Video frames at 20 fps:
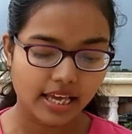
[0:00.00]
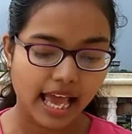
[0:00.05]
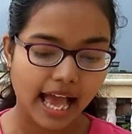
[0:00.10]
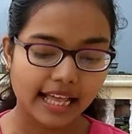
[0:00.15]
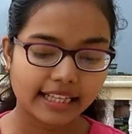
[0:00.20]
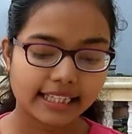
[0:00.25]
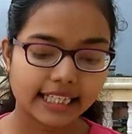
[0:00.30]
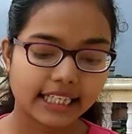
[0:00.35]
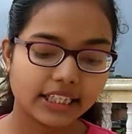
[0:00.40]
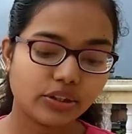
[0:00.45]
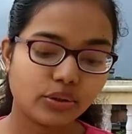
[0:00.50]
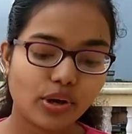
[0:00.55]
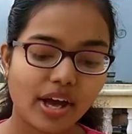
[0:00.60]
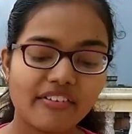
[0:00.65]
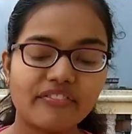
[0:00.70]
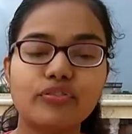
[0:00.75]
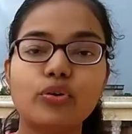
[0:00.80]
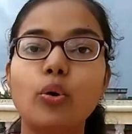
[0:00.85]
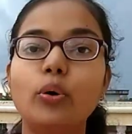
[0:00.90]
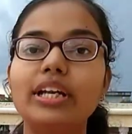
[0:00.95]
And then you
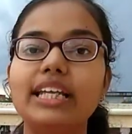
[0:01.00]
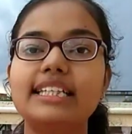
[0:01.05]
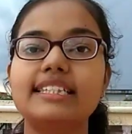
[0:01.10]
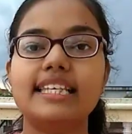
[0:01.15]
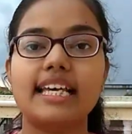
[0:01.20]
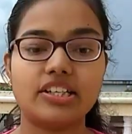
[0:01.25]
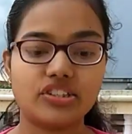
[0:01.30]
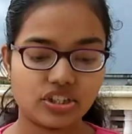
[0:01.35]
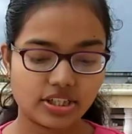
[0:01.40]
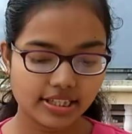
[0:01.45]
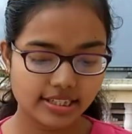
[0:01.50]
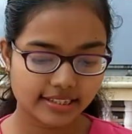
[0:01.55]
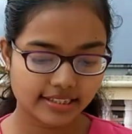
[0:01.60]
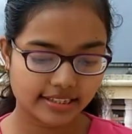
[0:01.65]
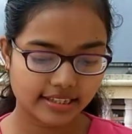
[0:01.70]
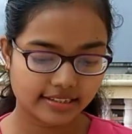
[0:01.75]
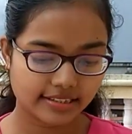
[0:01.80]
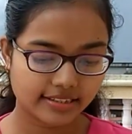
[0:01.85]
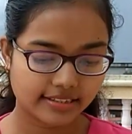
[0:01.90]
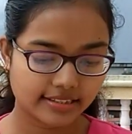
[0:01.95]
have conic sections.
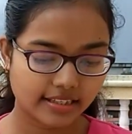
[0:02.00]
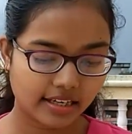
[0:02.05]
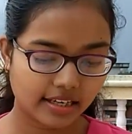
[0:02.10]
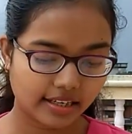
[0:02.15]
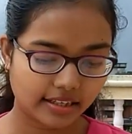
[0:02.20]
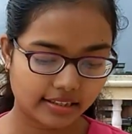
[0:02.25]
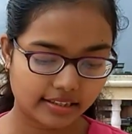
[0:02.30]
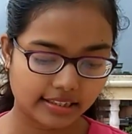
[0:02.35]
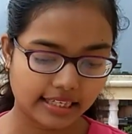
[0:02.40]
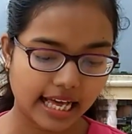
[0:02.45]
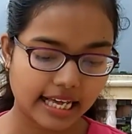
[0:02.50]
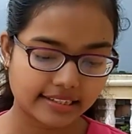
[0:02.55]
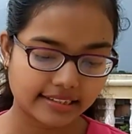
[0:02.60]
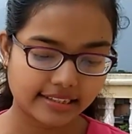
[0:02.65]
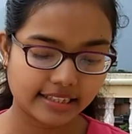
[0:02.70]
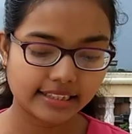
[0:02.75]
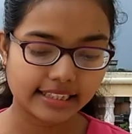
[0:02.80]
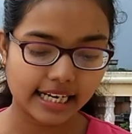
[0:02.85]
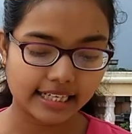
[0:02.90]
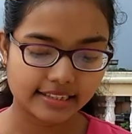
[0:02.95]
This is the last
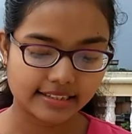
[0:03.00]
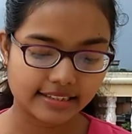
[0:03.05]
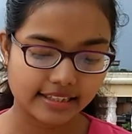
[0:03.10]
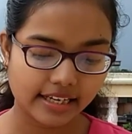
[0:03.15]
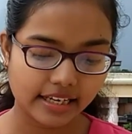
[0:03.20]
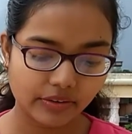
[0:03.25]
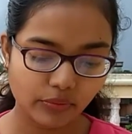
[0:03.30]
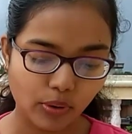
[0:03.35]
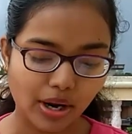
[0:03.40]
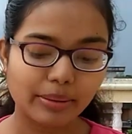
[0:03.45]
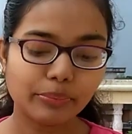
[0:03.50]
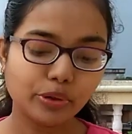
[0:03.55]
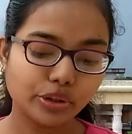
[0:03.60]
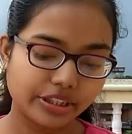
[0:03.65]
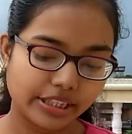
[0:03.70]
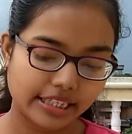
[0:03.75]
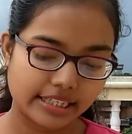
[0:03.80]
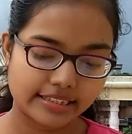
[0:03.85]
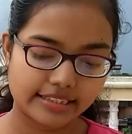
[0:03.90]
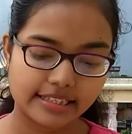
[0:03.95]
thing that is there. One more
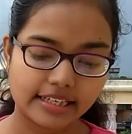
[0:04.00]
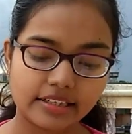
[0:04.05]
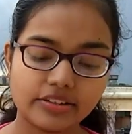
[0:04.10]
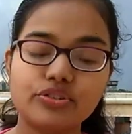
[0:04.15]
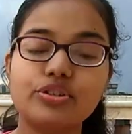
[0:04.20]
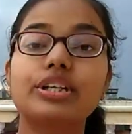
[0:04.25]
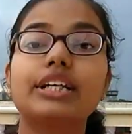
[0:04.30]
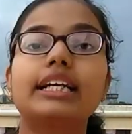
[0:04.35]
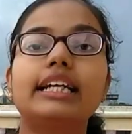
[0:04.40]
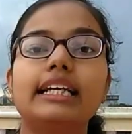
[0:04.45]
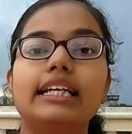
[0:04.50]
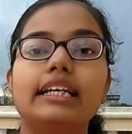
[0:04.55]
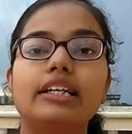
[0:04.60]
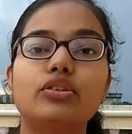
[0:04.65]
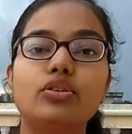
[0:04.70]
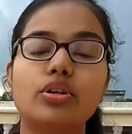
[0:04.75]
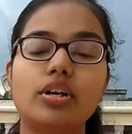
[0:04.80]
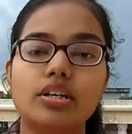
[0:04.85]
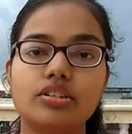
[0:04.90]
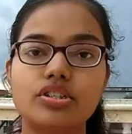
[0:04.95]
thing is there, 3D,
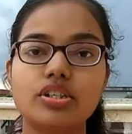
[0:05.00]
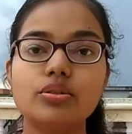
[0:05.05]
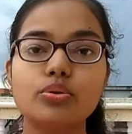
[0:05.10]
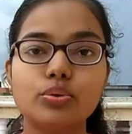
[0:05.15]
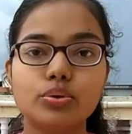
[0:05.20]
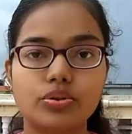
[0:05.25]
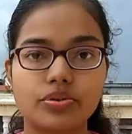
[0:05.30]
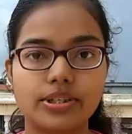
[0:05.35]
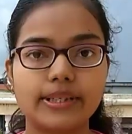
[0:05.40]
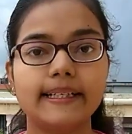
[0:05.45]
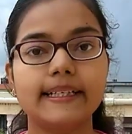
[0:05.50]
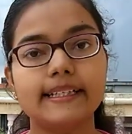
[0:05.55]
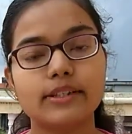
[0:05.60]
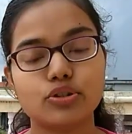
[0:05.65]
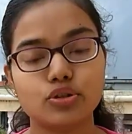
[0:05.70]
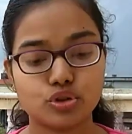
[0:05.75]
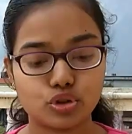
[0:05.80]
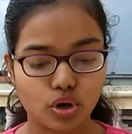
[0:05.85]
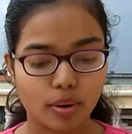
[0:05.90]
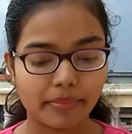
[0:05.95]
introduction to
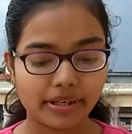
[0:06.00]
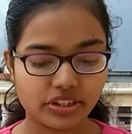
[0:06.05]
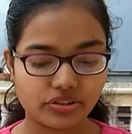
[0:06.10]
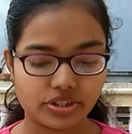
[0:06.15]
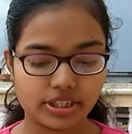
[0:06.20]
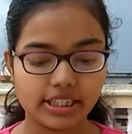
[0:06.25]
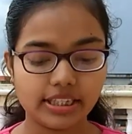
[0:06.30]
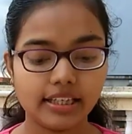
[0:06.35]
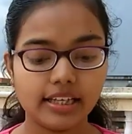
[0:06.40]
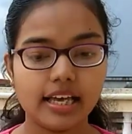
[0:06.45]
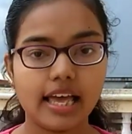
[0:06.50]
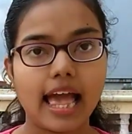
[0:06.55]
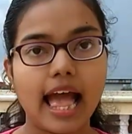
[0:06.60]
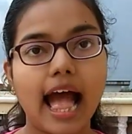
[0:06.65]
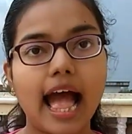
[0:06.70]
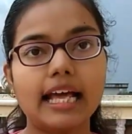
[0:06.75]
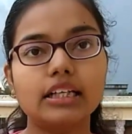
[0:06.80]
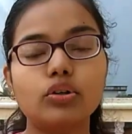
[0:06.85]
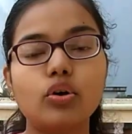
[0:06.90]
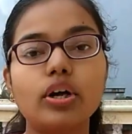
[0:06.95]
3D geometry.
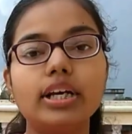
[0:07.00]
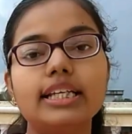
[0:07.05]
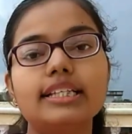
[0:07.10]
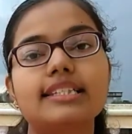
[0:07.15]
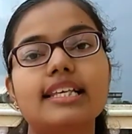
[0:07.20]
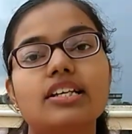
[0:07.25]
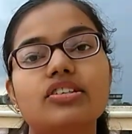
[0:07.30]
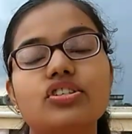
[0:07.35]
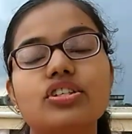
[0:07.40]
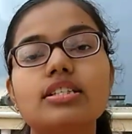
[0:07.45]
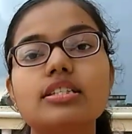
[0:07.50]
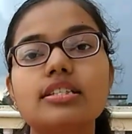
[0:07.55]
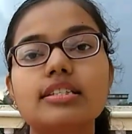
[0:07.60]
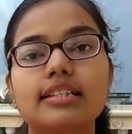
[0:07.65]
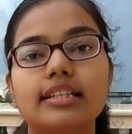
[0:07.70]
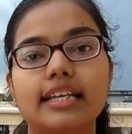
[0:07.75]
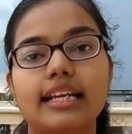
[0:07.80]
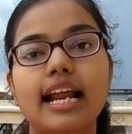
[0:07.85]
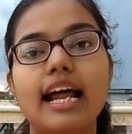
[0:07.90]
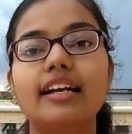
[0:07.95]
And conic sections,
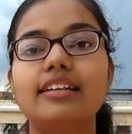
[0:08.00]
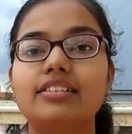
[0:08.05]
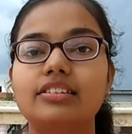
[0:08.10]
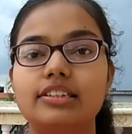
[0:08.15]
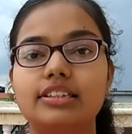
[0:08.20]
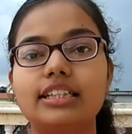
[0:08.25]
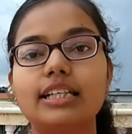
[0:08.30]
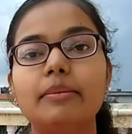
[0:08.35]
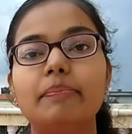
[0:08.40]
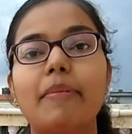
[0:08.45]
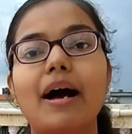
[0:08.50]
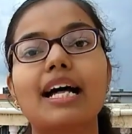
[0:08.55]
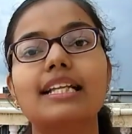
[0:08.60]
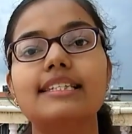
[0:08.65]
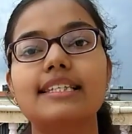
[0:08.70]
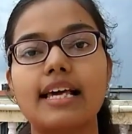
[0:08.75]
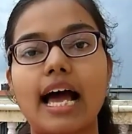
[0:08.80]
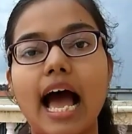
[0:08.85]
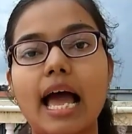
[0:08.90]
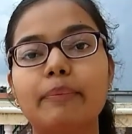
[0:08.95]
there are three
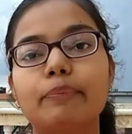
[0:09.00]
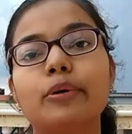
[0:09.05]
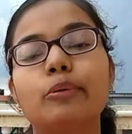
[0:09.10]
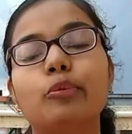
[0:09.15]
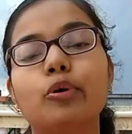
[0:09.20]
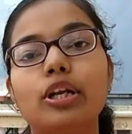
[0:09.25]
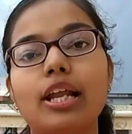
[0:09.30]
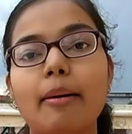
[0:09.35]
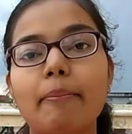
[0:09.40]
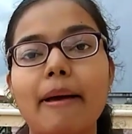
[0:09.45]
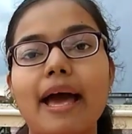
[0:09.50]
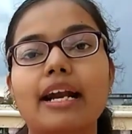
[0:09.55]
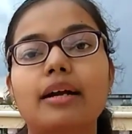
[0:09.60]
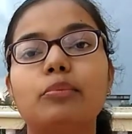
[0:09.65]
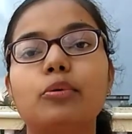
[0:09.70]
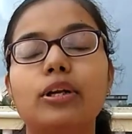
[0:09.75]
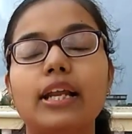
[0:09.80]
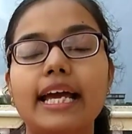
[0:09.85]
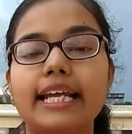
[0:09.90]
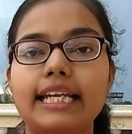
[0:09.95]
parts, hyperbola,
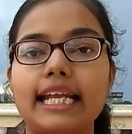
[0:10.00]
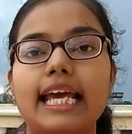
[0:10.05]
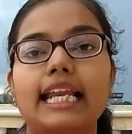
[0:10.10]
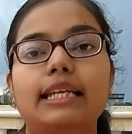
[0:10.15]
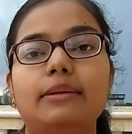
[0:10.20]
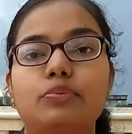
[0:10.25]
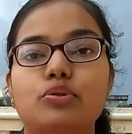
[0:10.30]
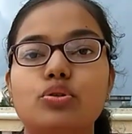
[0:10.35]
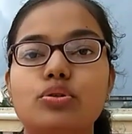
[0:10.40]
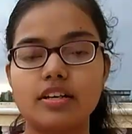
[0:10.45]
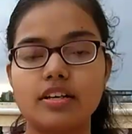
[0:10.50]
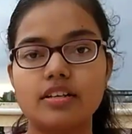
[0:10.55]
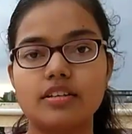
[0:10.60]
parabola and ellipse.